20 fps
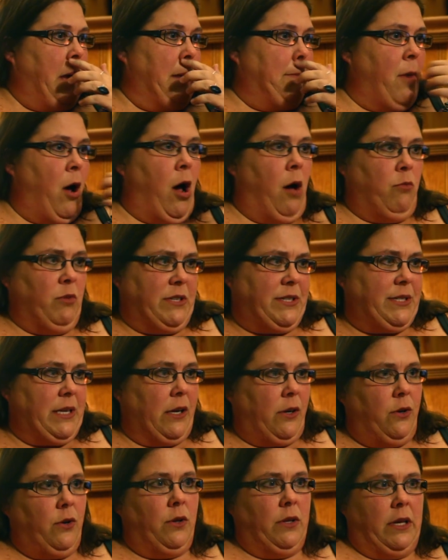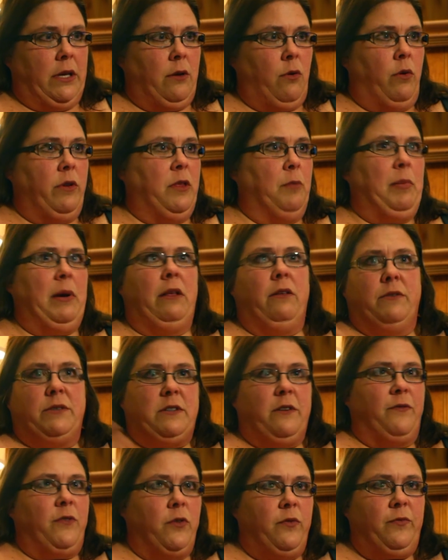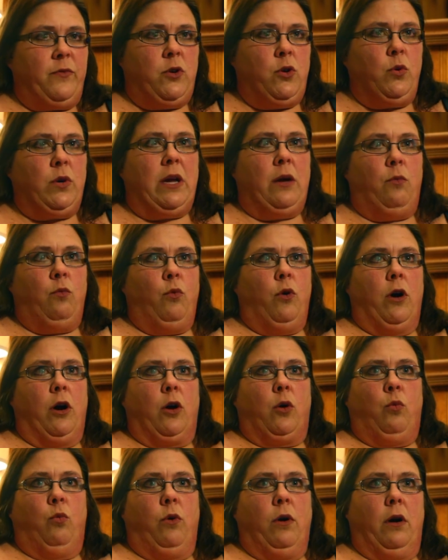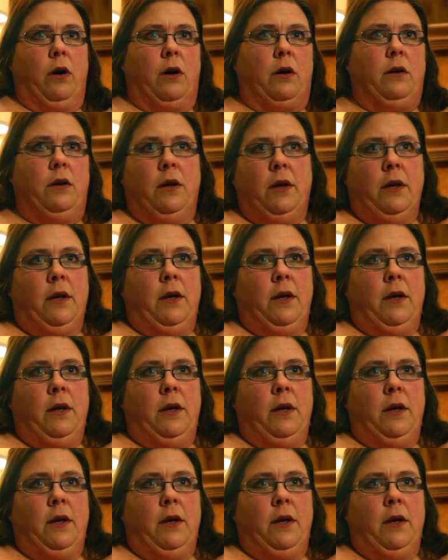mom was single, or the pillars of if you can work.